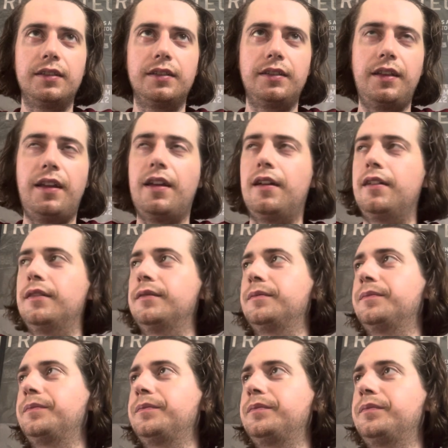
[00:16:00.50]
yeah,
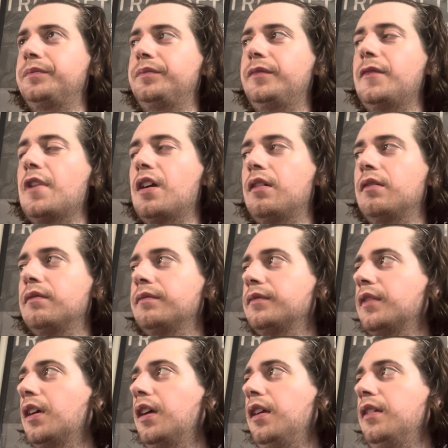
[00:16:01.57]
no,
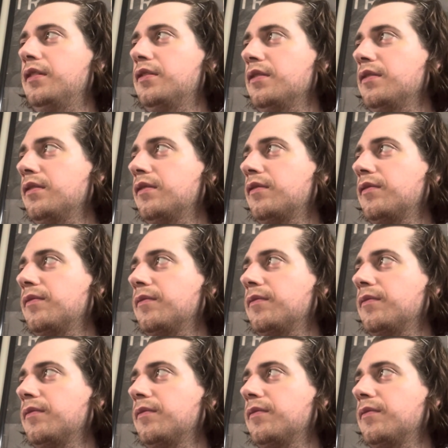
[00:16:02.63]
I just,